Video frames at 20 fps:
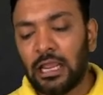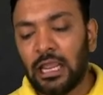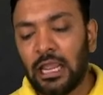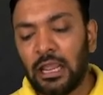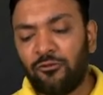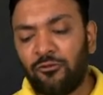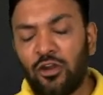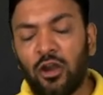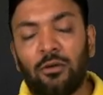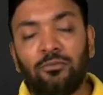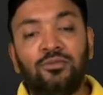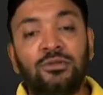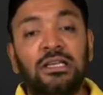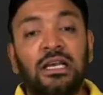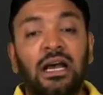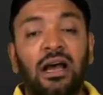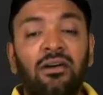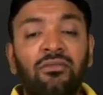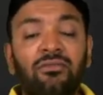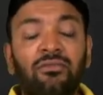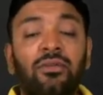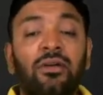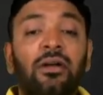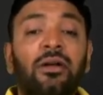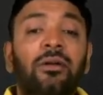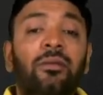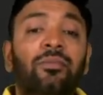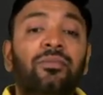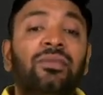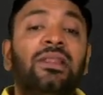If you observe,
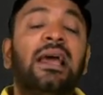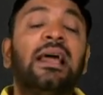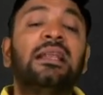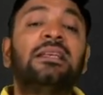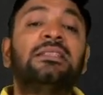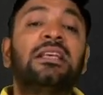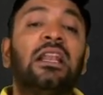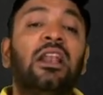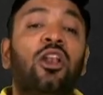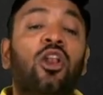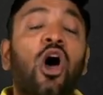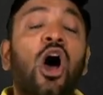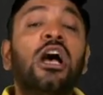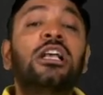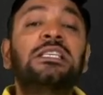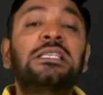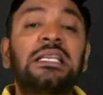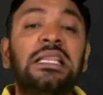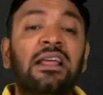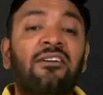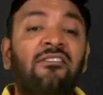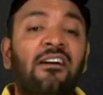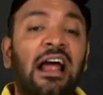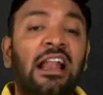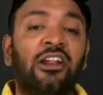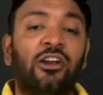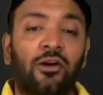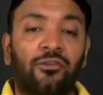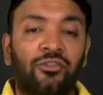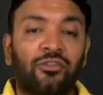there is a loss in the
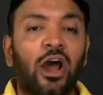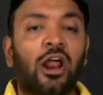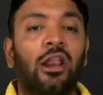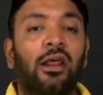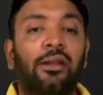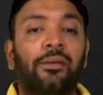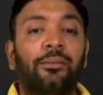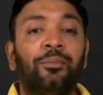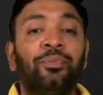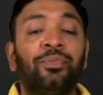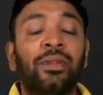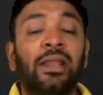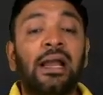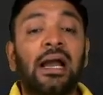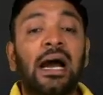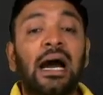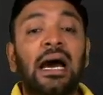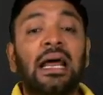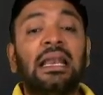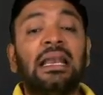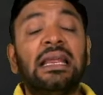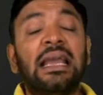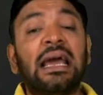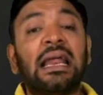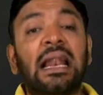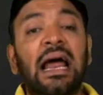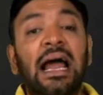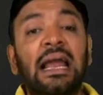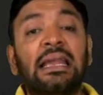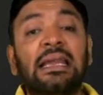value of dollar.
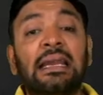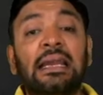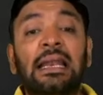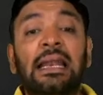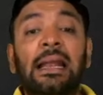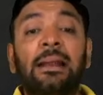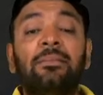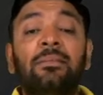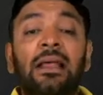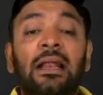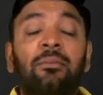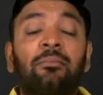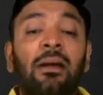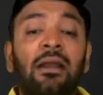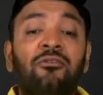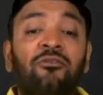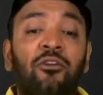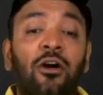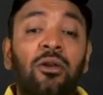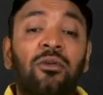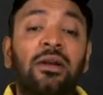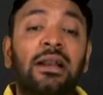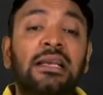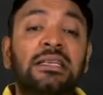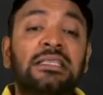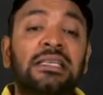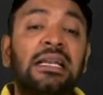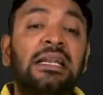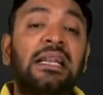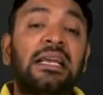Earlier, I claimed that my forward
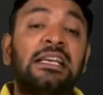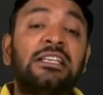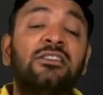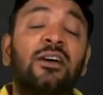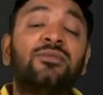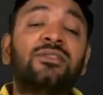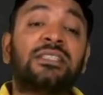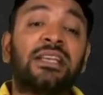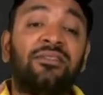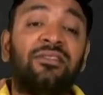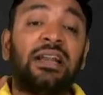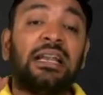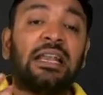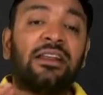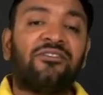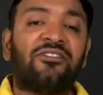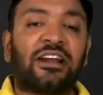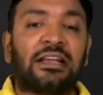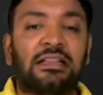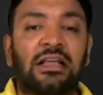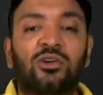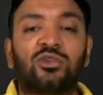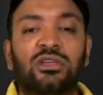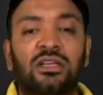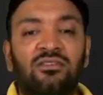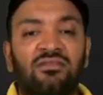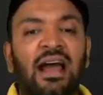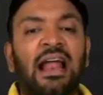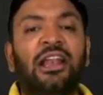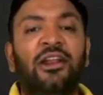asset is of
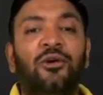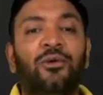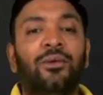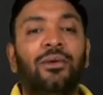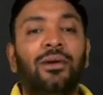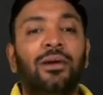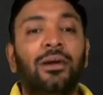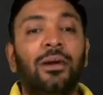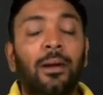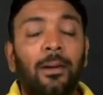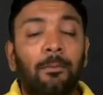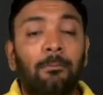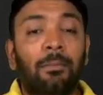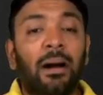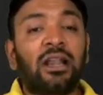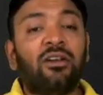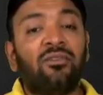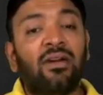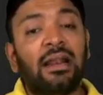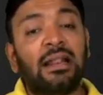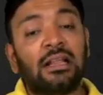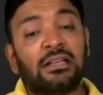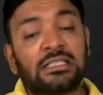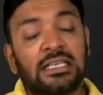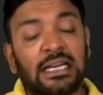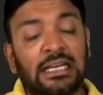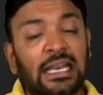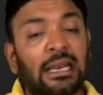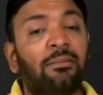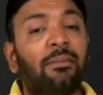75,000 value. But when the
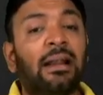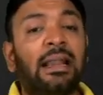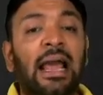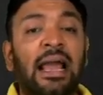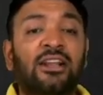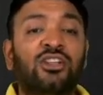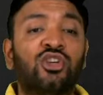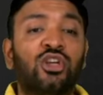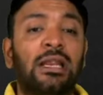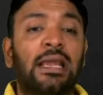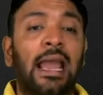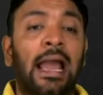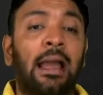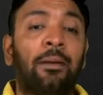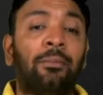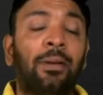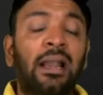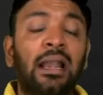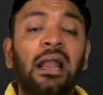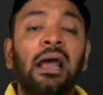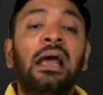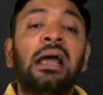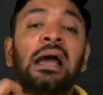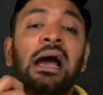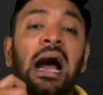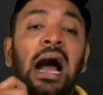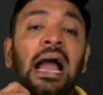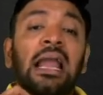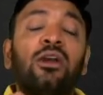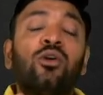settlement actually happened,
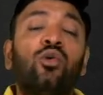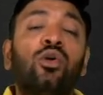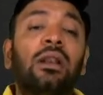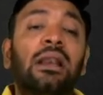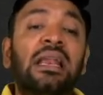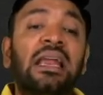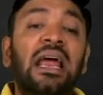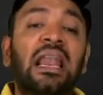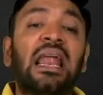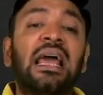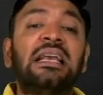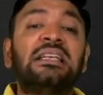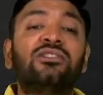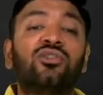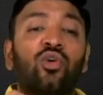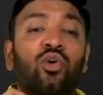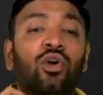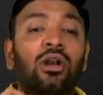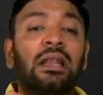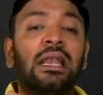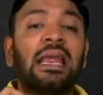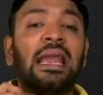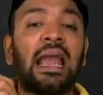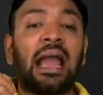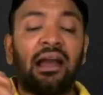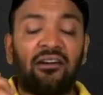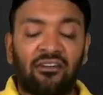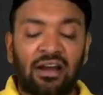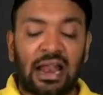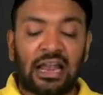I could realize only
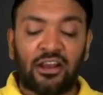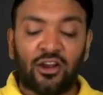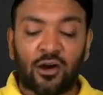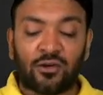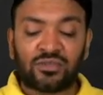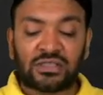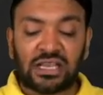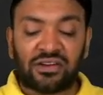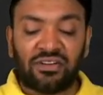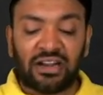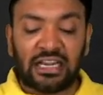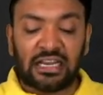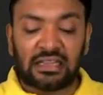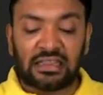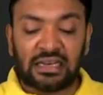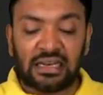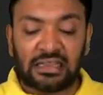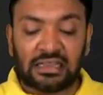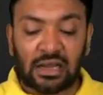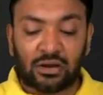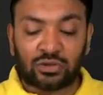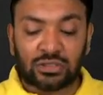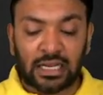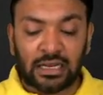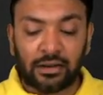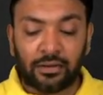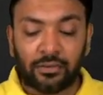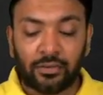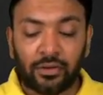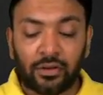a value of
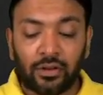73,000.